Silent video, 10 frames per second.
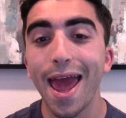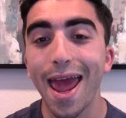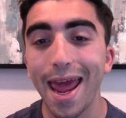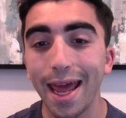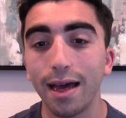
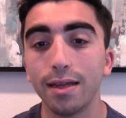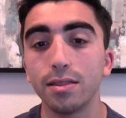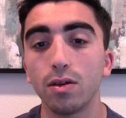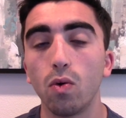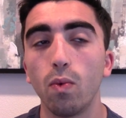
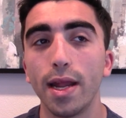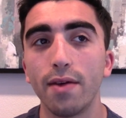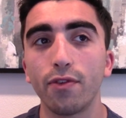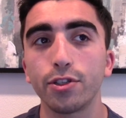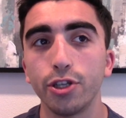And
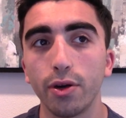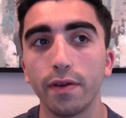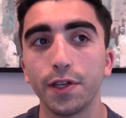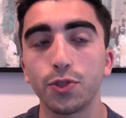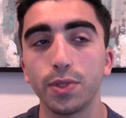whenever
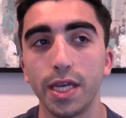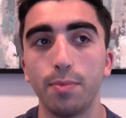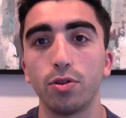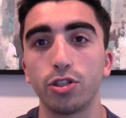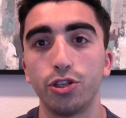Djokovic was
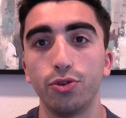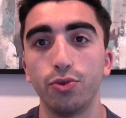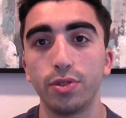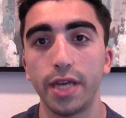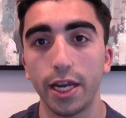able
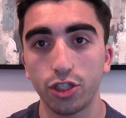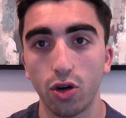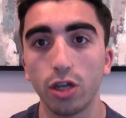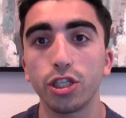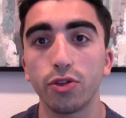to take
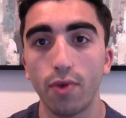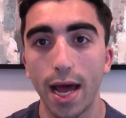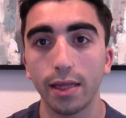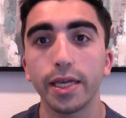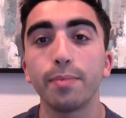charge in the
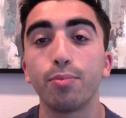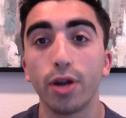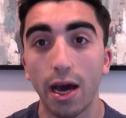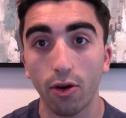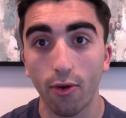rally and
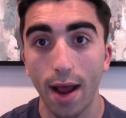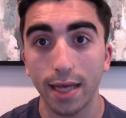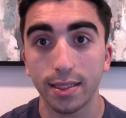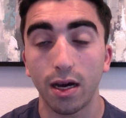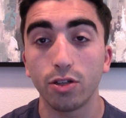put
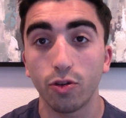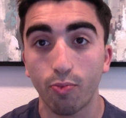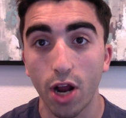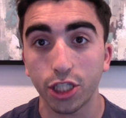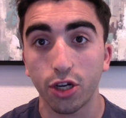Alcaraz under
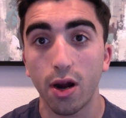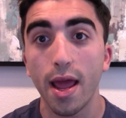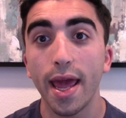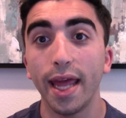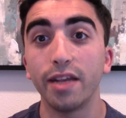pressure
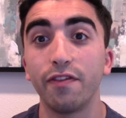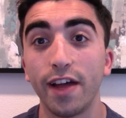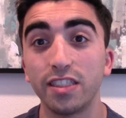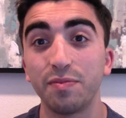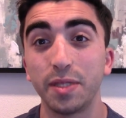in
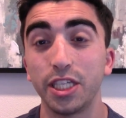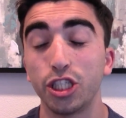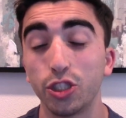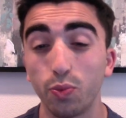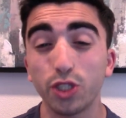defensive
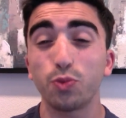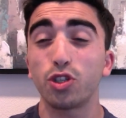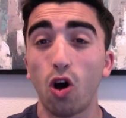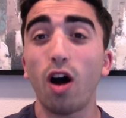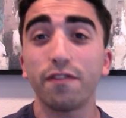positions, which
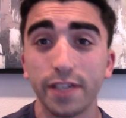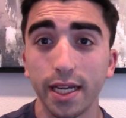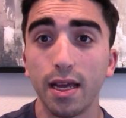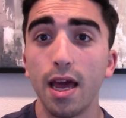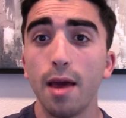was
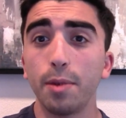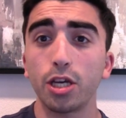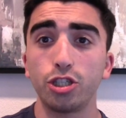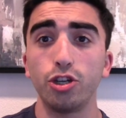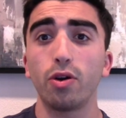often
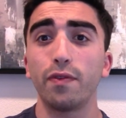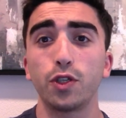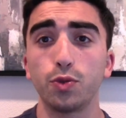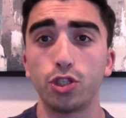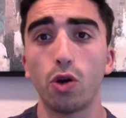because
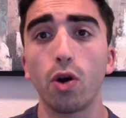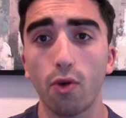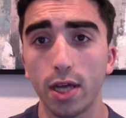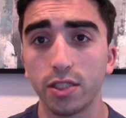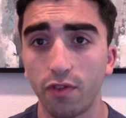Djokovic was so
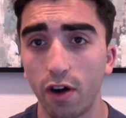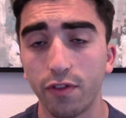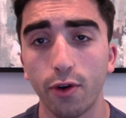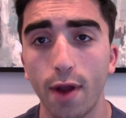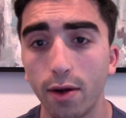aggressive off
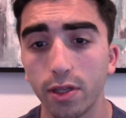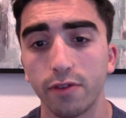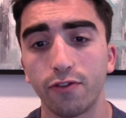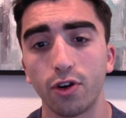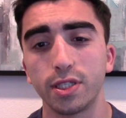the ground in the
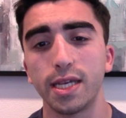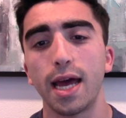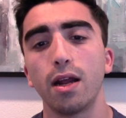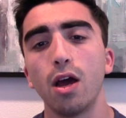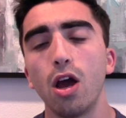first
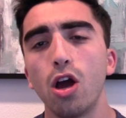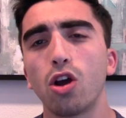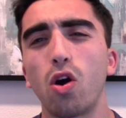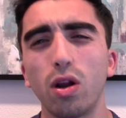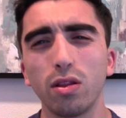set,
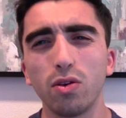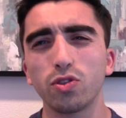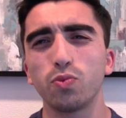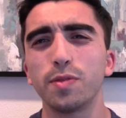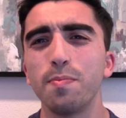
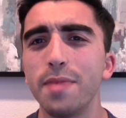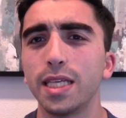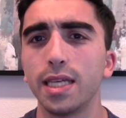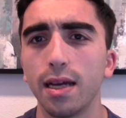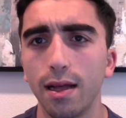Carlos was
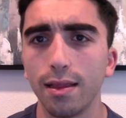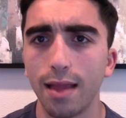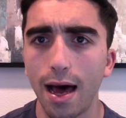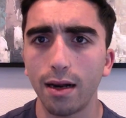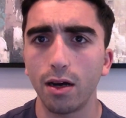missing a
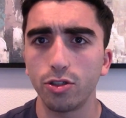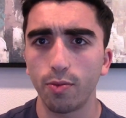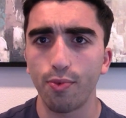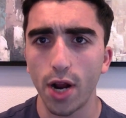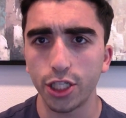lot under
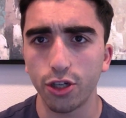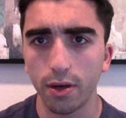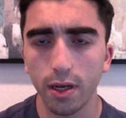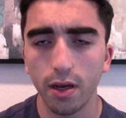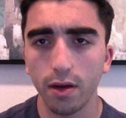pressure
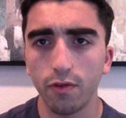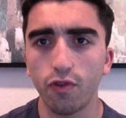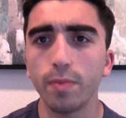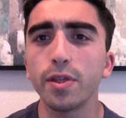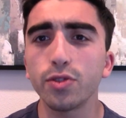
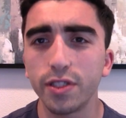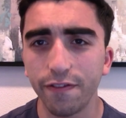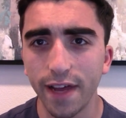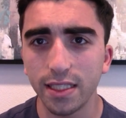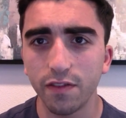from those
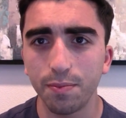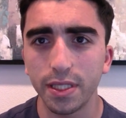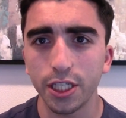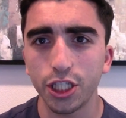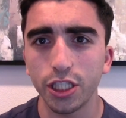defensive
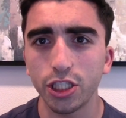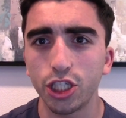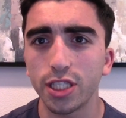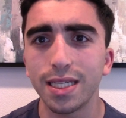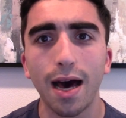positions,
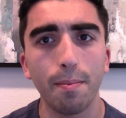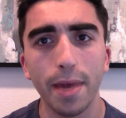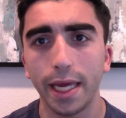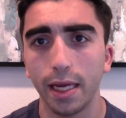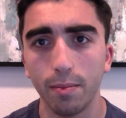just not
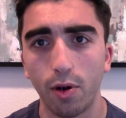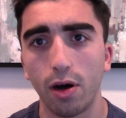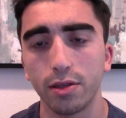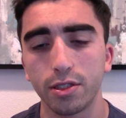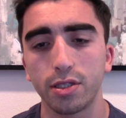making
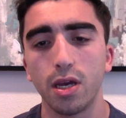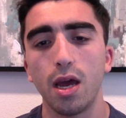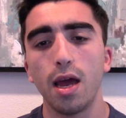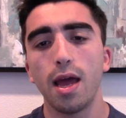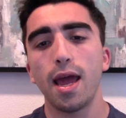balls.
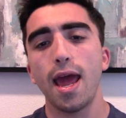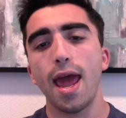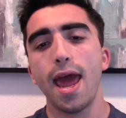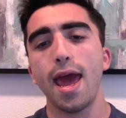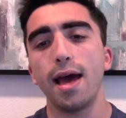
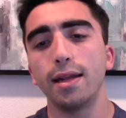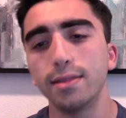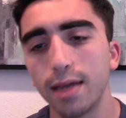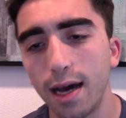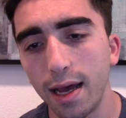
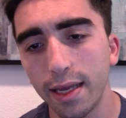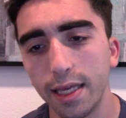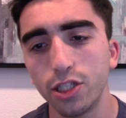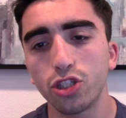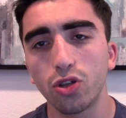And
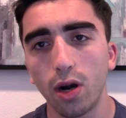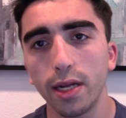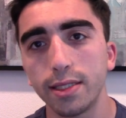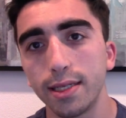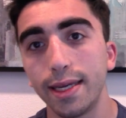he
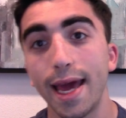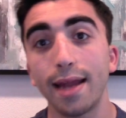started to